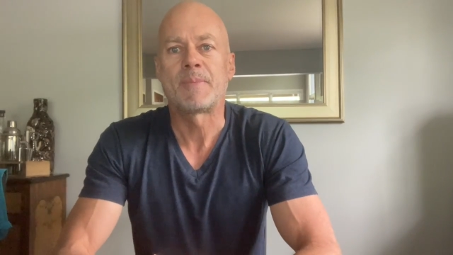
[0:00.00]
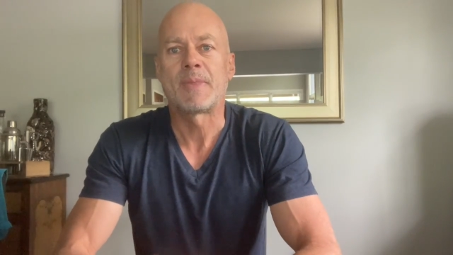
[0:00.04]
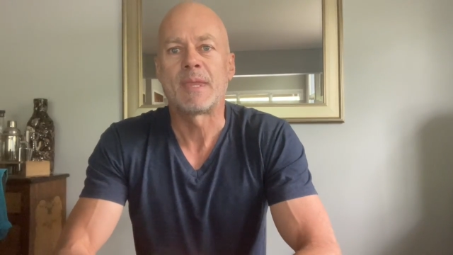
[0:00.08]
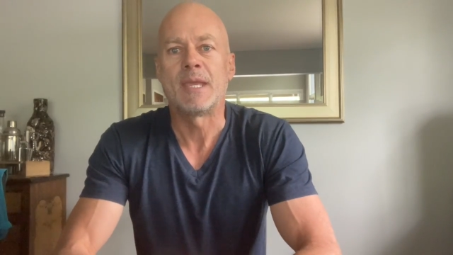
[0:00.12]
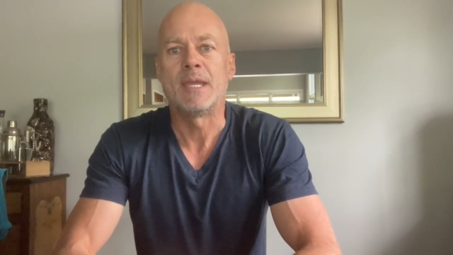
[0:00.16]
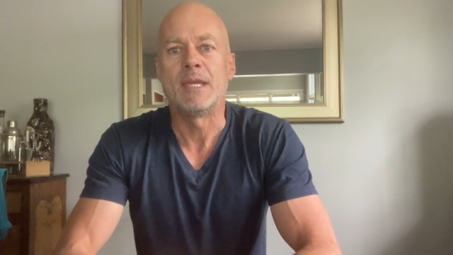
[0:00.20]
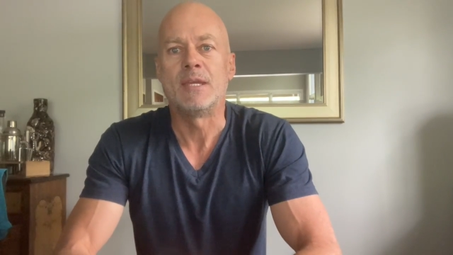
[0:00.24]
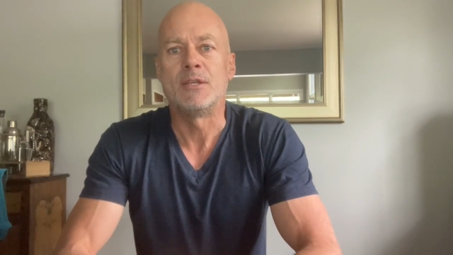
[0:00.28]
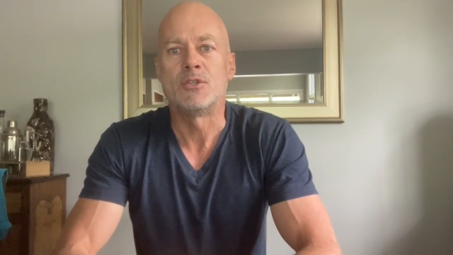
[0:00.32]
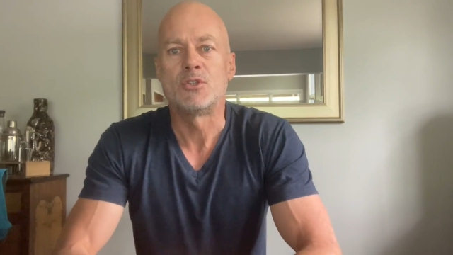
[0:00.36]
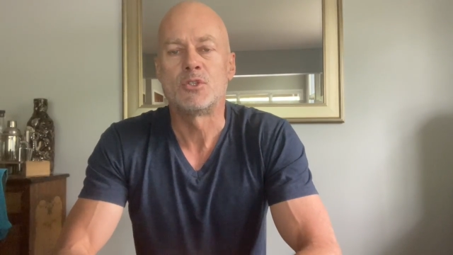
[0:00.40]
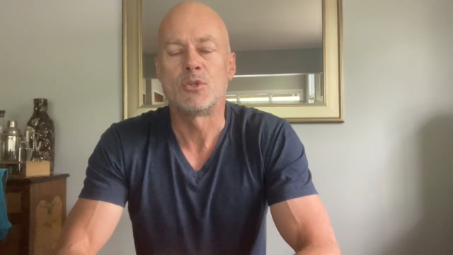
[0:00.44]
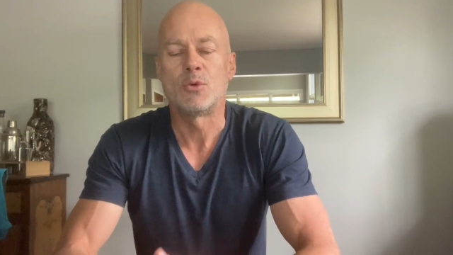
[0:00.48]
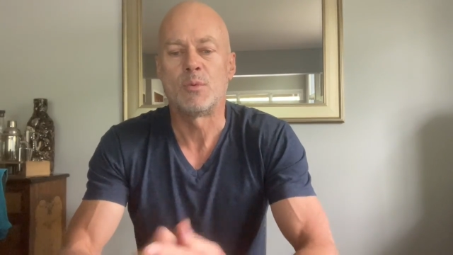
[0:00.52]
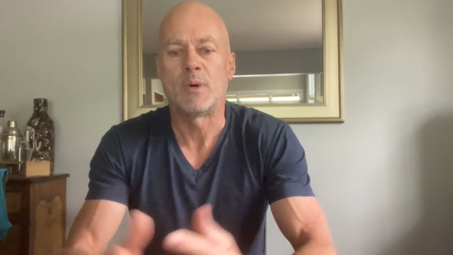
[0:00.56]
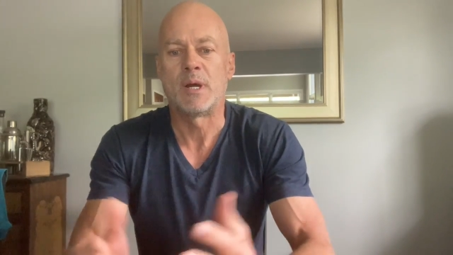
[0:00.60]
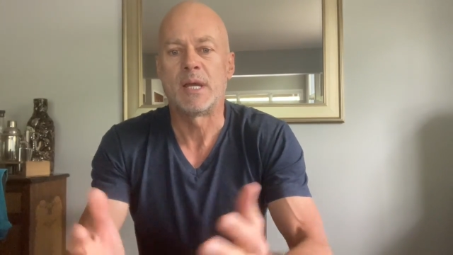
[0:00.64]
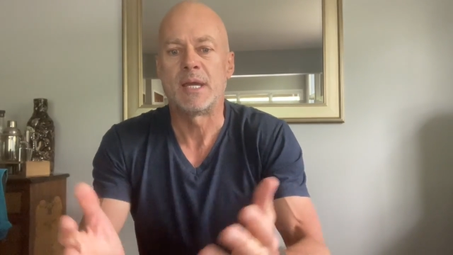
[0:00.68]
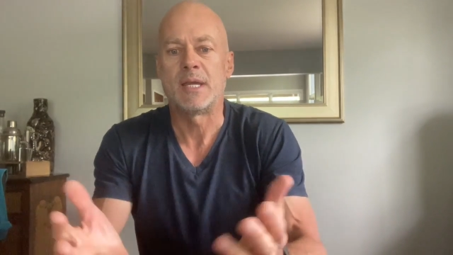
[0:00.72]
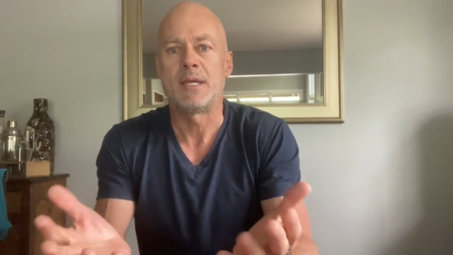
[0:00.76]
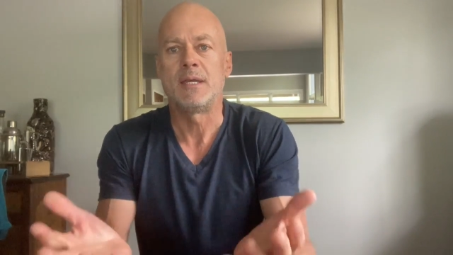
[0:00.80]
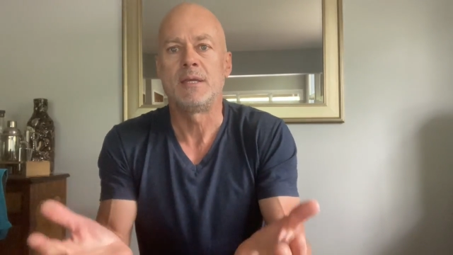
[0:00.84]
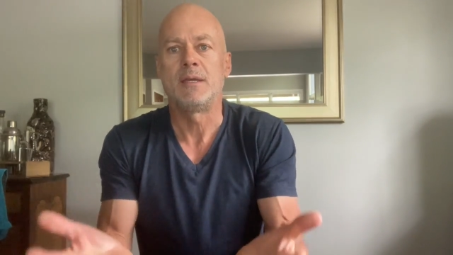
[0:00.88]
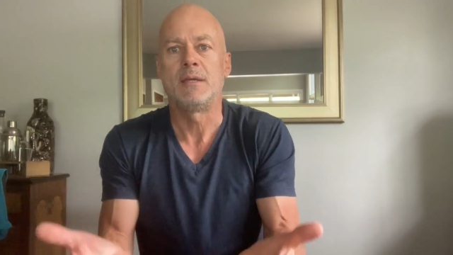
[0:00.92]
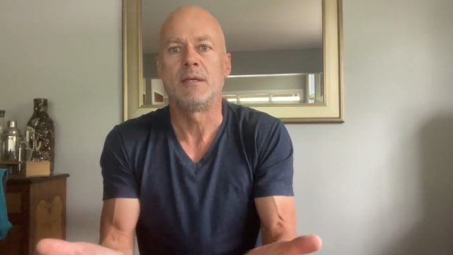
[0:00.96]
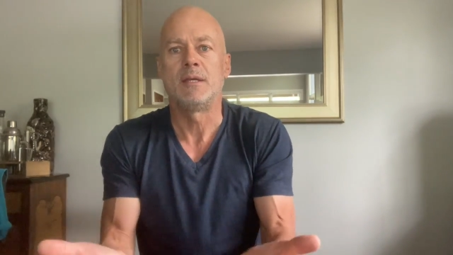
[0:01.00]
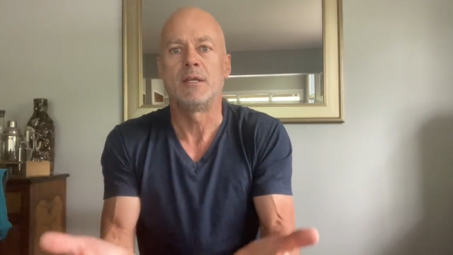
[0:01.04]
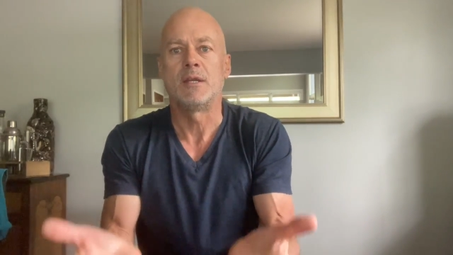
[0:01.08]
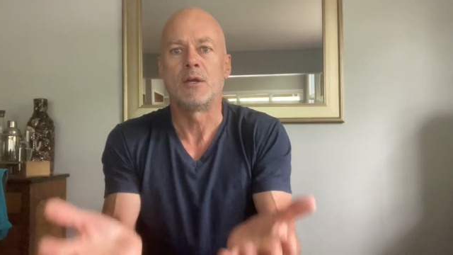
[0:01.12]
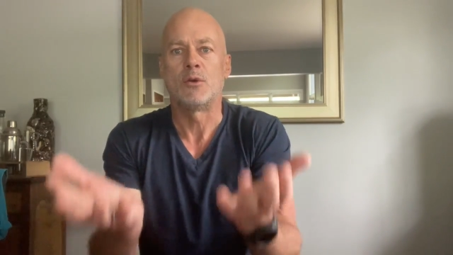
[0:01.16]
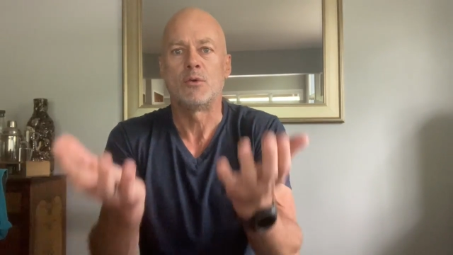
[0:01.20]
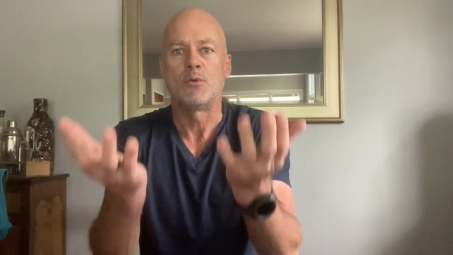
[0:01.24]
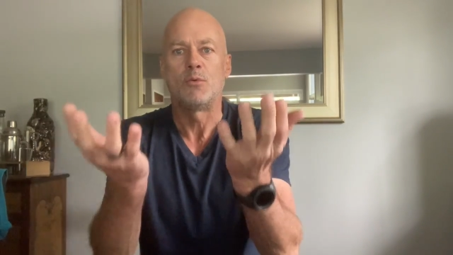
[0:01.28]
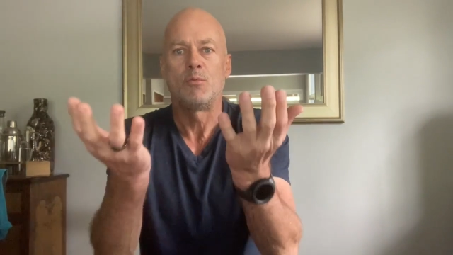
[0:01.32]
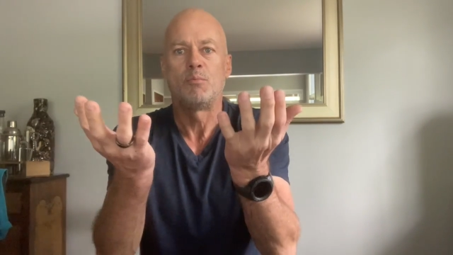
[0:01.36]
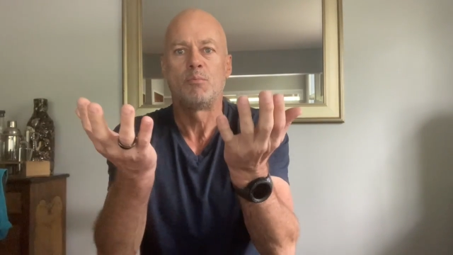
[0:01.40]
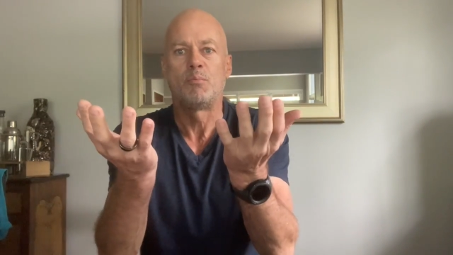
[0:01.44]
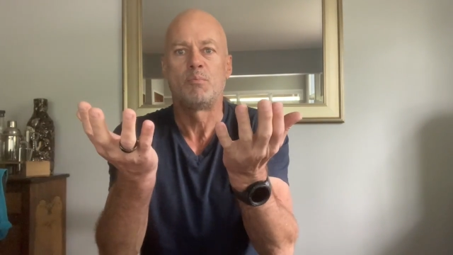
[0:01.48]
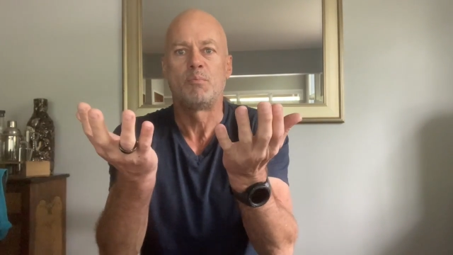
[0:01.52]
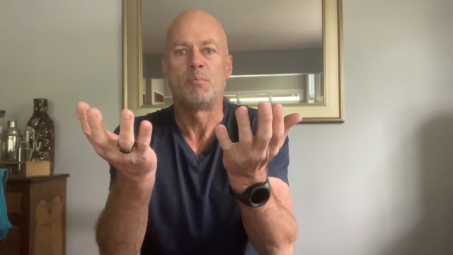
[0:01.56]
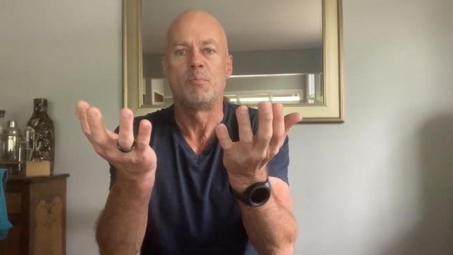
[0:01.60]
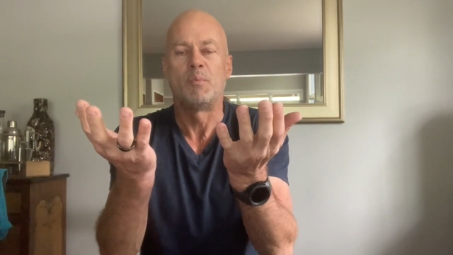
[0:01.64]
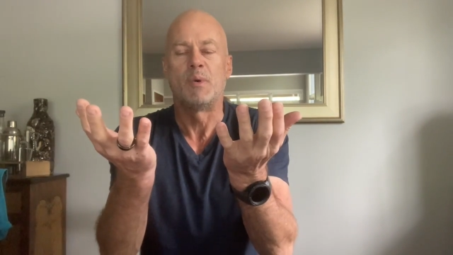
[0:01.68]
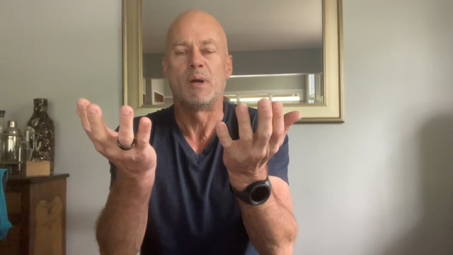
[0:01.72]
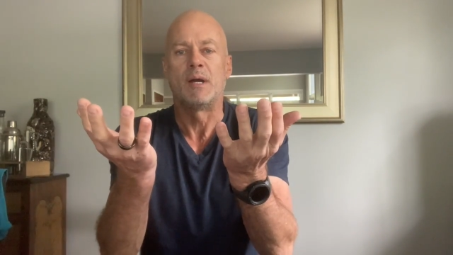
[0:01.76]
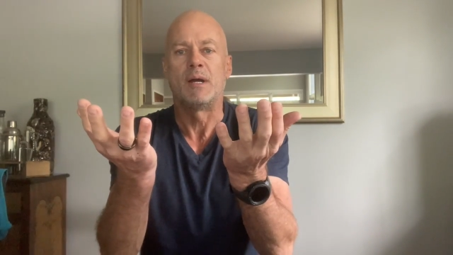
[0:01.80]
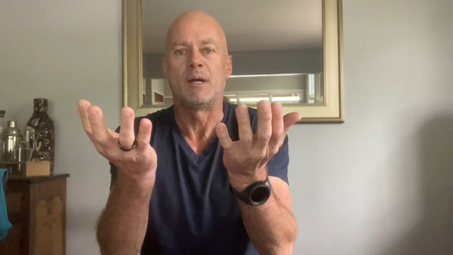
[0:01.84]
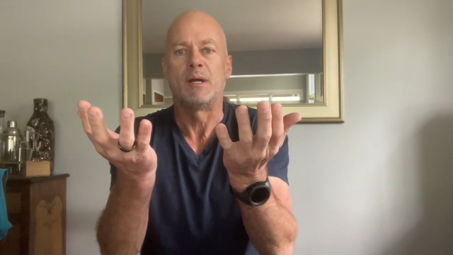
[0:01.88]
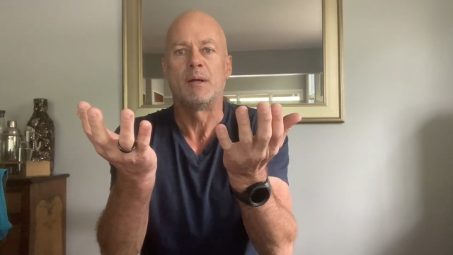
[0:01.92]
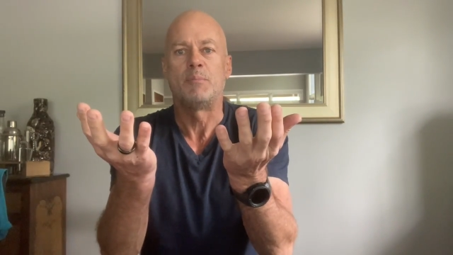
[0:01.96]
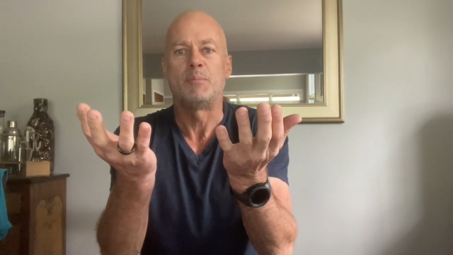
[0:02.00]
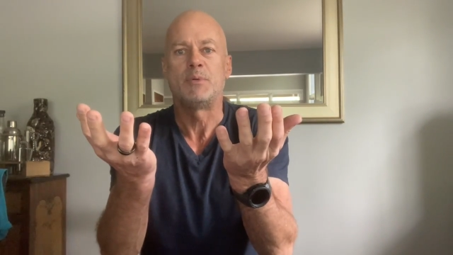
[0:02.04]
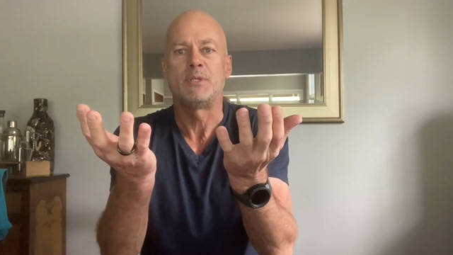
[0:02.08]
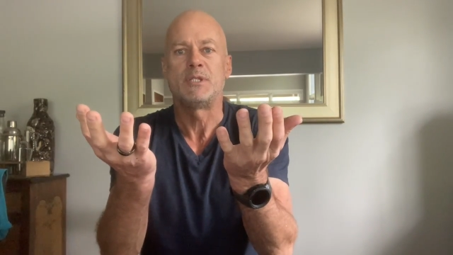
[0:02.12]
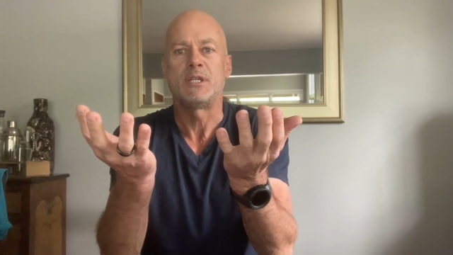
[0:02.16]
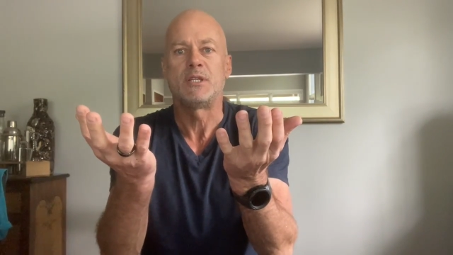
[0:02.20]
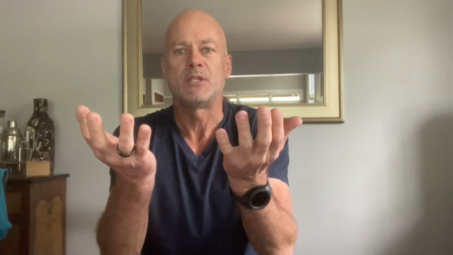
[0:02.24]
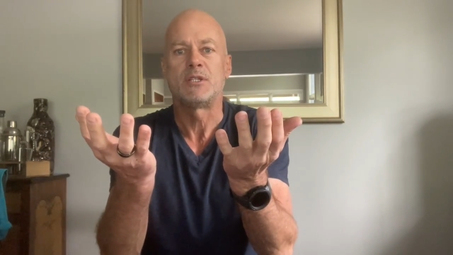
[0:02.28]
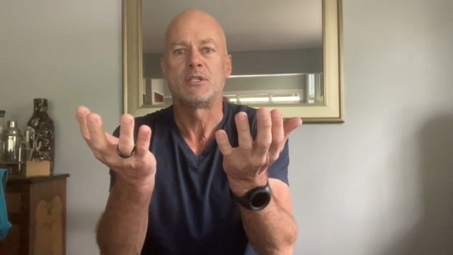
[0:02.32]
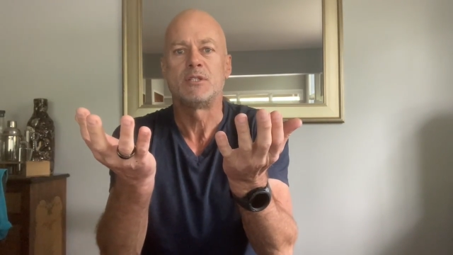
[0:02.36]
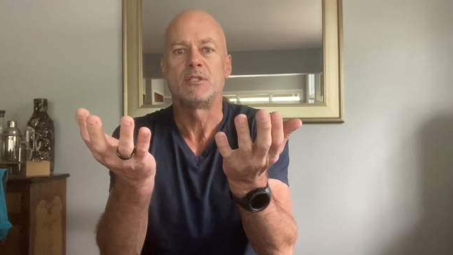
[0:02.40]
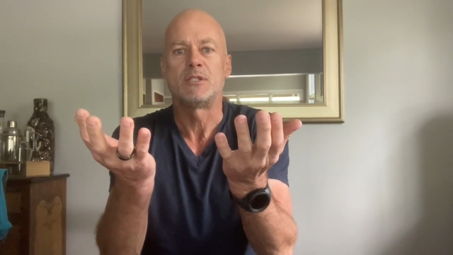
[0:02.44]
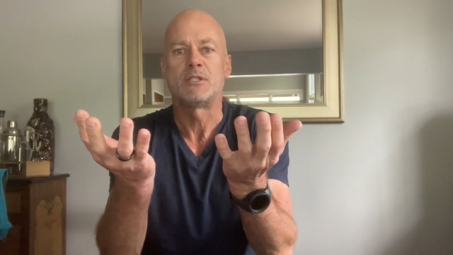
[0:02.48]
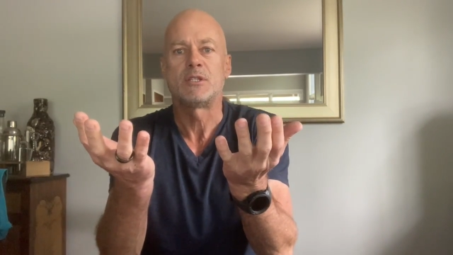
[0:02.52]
into a, you know, position